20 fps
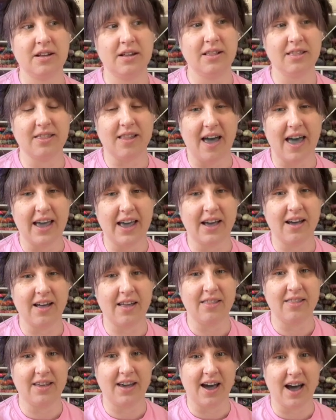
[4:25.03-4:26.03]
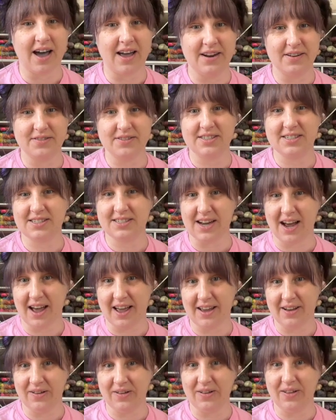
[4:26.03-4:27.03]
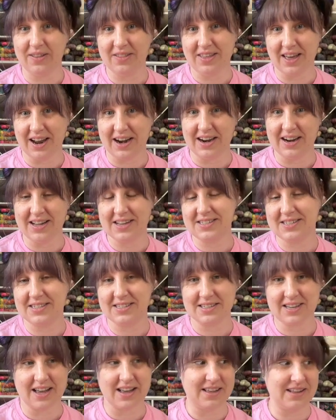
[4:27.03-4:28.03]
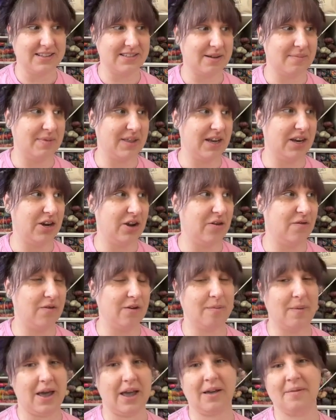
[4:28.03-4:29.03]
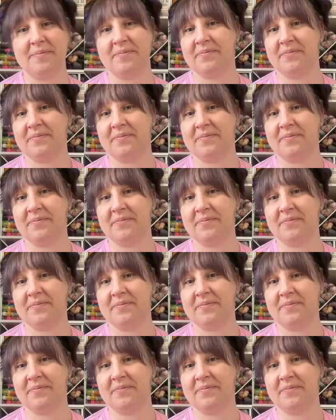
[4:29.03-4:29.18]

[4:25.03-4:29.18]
like the kind of style that it is. It's kind of something new for me.